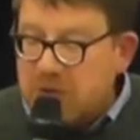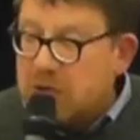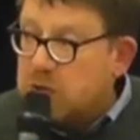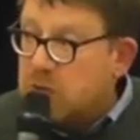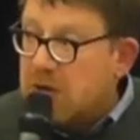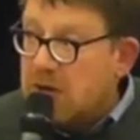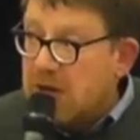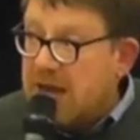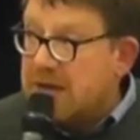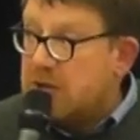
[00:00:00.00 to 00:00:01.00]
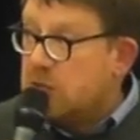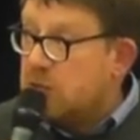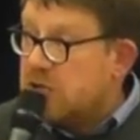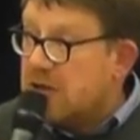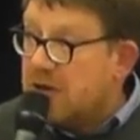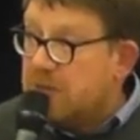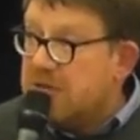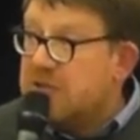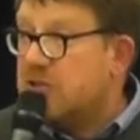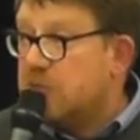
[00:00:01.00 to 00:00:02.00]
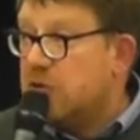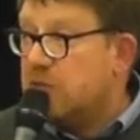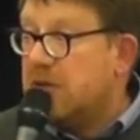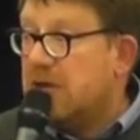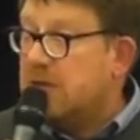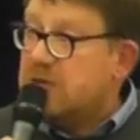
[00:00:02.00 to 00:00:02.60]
because we are heading towards a kind of pincer movement,